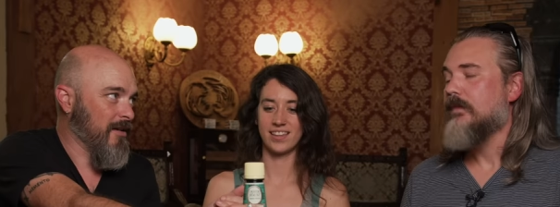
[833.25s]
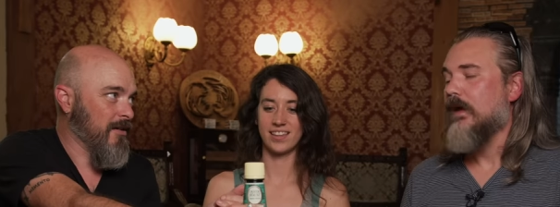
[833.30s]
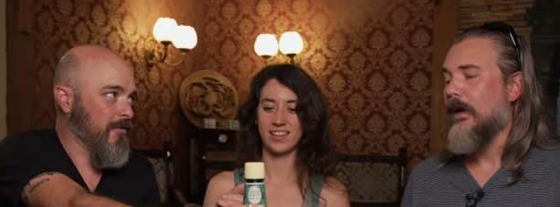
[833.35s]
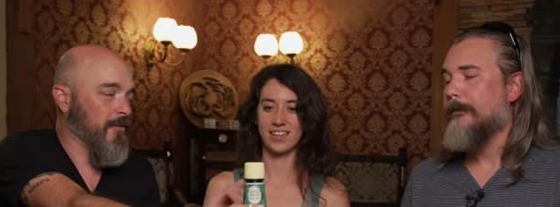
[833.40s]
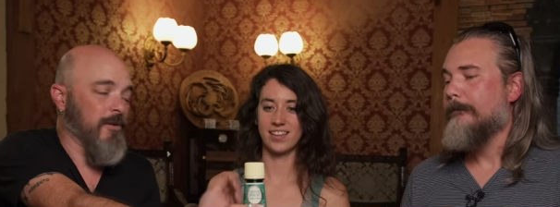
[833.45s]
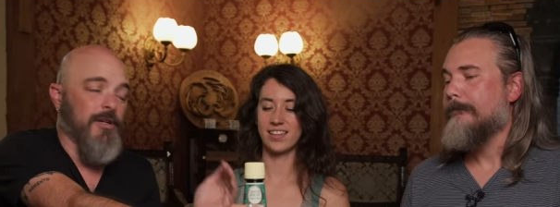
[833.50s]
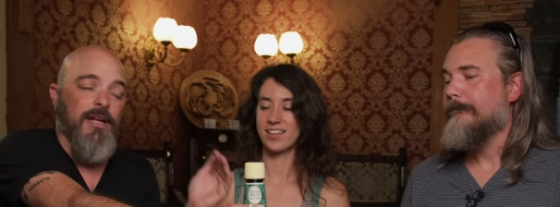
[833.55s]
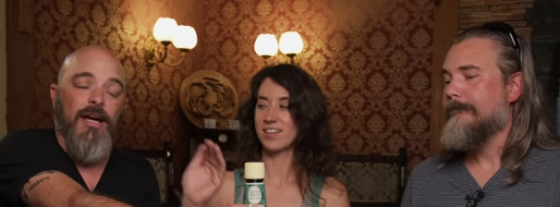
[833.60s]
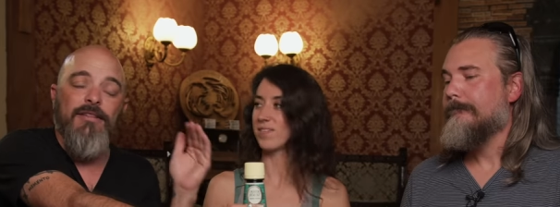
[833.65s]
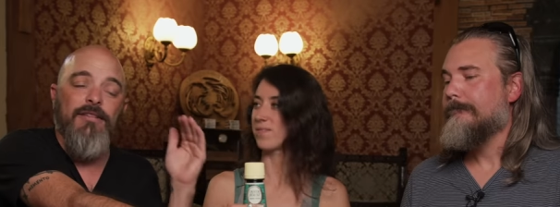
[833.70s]
Speaker 1: Yeah.
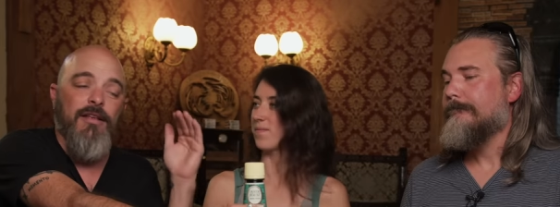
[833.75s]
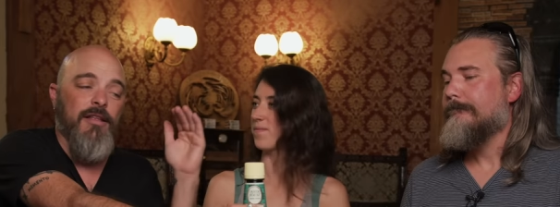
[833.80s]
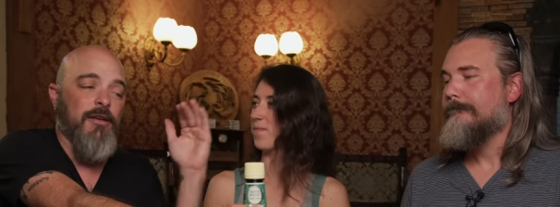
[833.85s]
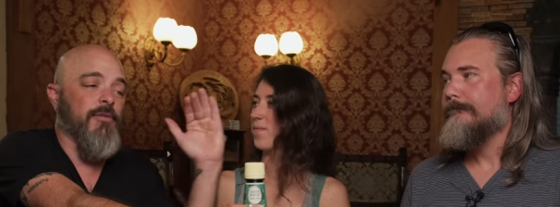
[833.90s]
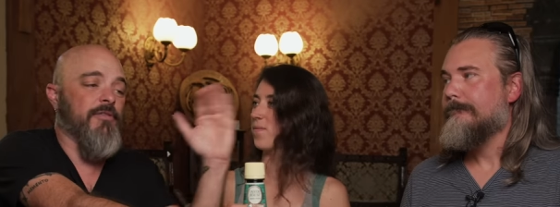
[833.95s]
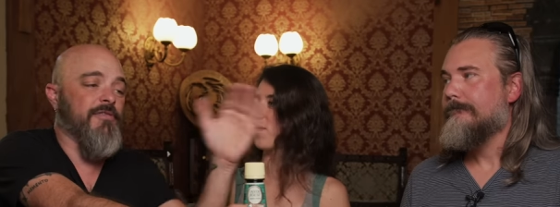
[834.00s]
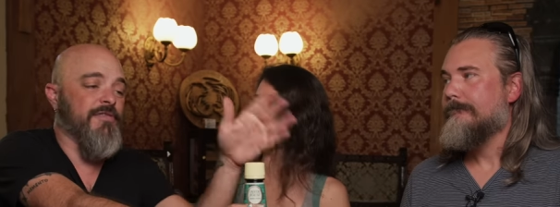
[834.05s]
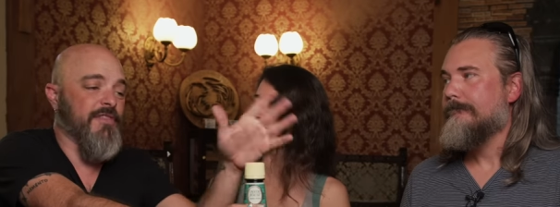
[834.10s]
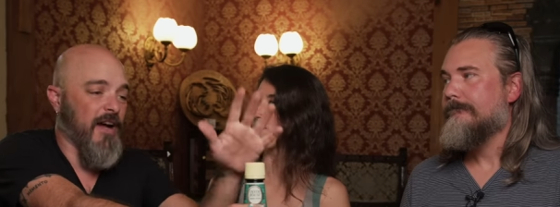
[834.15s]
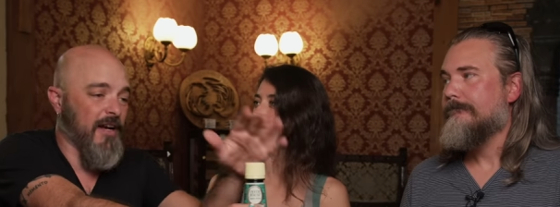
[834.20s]
We're not dealing
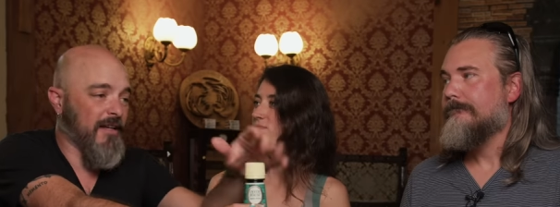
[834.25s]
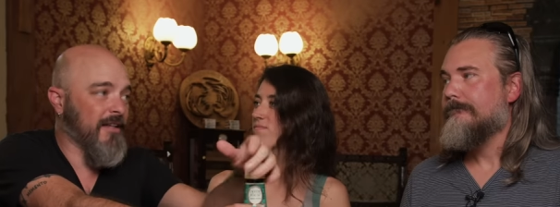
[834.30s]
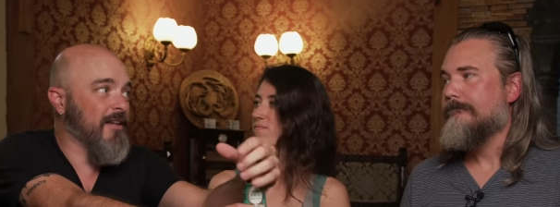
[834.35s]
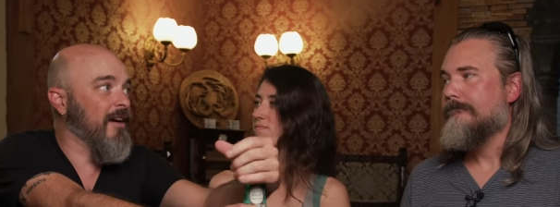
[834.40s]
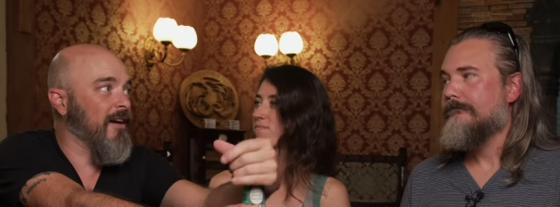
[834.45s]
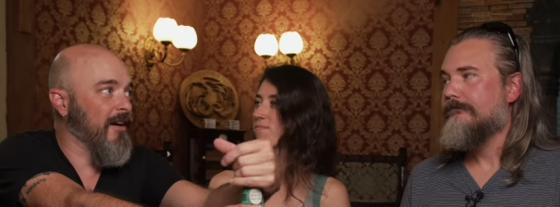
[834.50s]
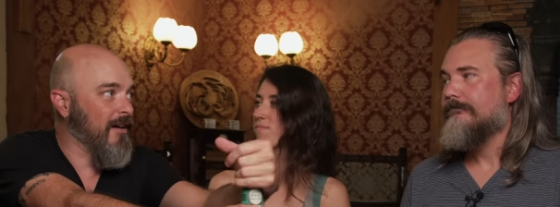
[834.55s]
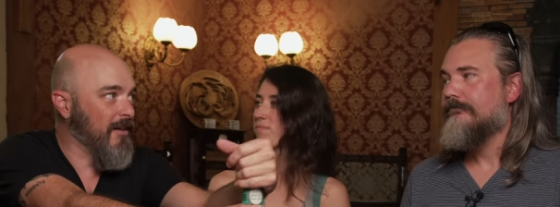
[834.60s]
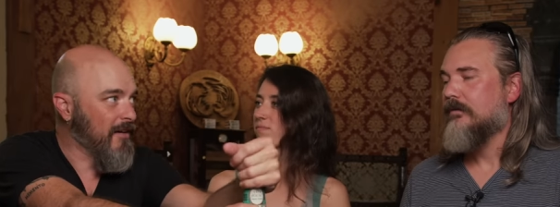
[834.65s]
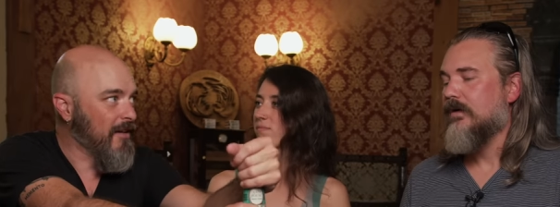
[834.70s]
with
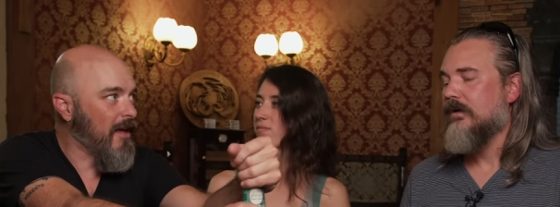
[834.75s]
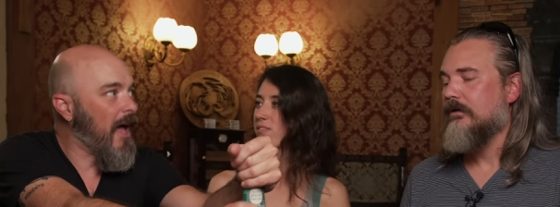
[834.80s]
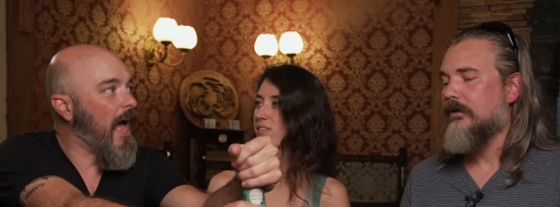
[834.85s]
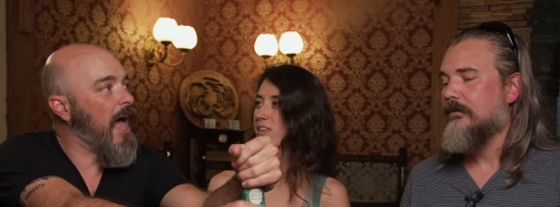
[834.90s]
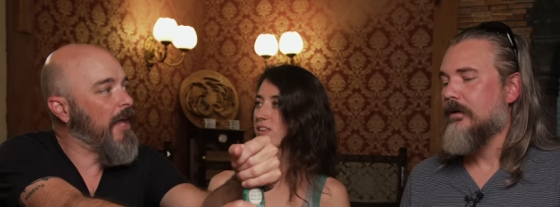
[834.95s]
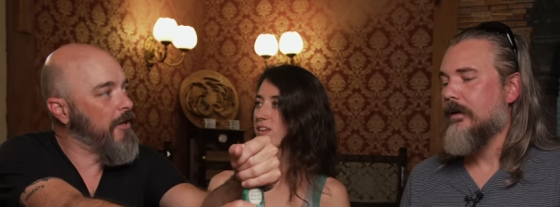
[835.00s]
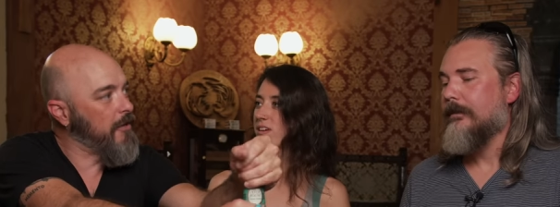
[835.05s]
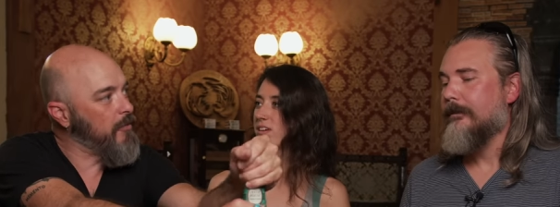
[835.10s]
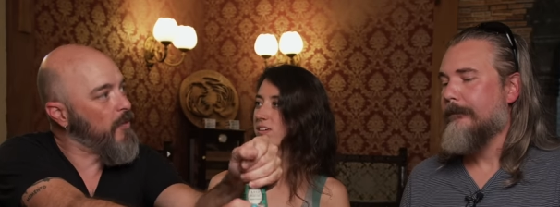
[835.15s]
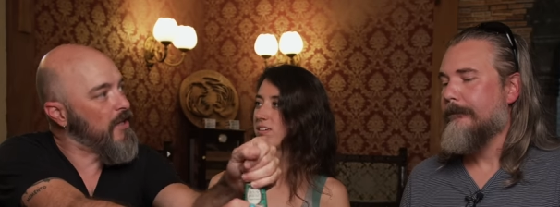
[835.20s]
vodka
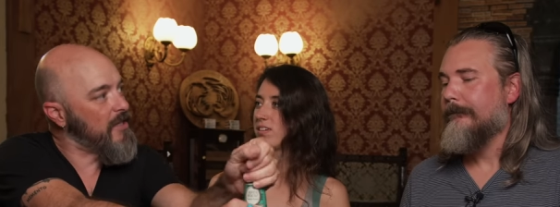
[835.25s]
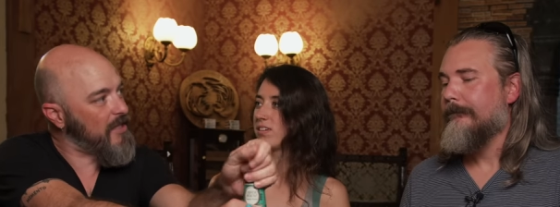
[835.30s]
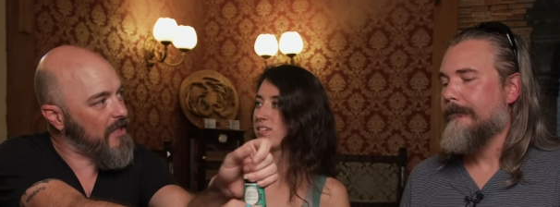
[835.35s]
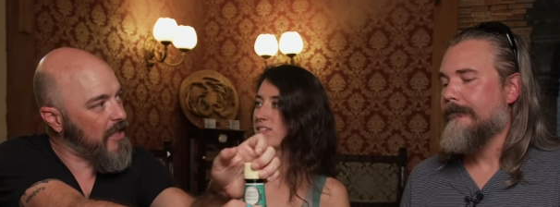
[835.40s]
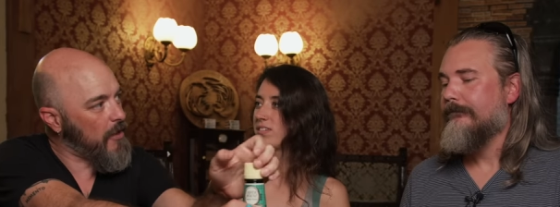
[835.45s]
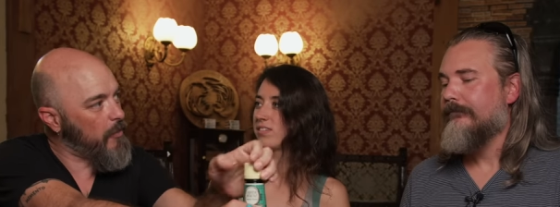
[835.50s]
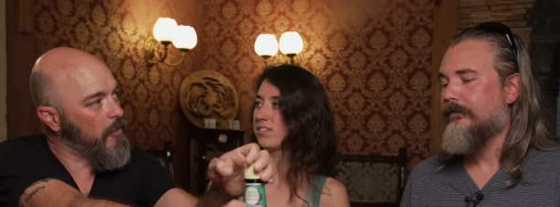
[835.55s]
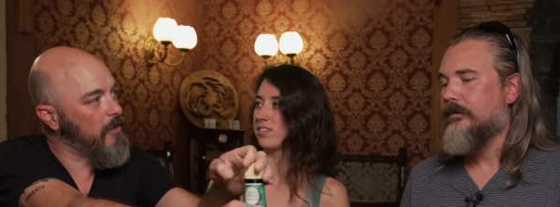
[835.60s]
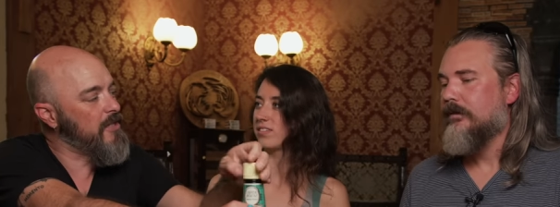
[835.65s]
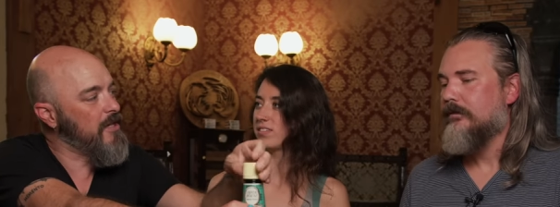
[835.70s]
and
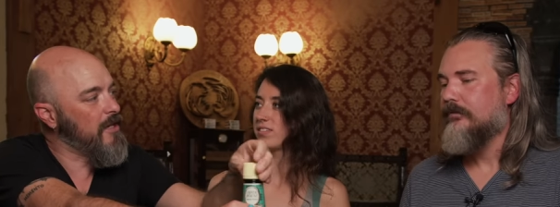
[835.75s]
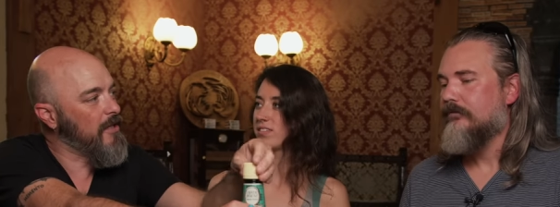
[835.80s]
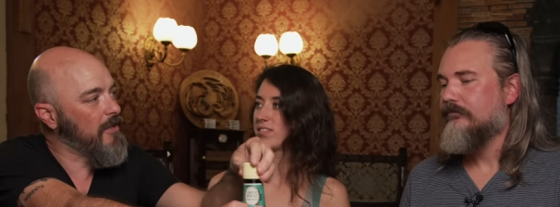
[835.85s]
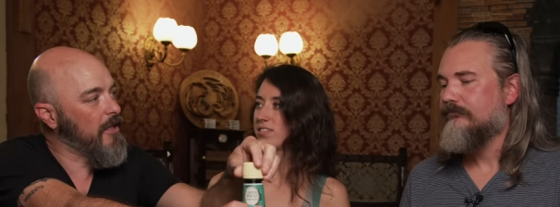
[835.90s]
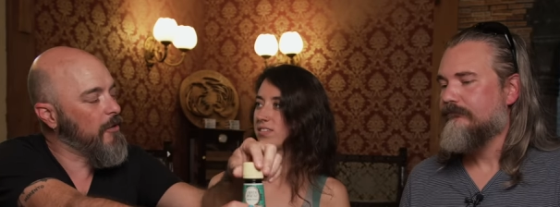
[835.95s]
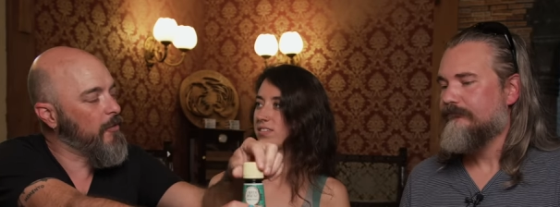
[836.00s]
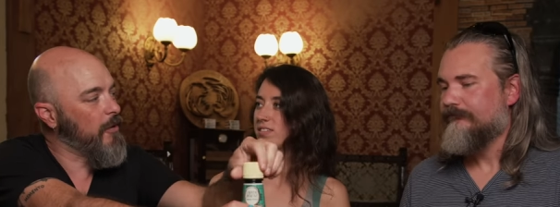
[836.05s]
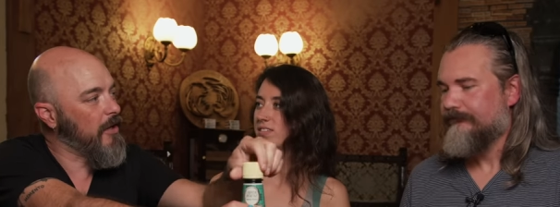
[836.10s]
whiskey. We're dealing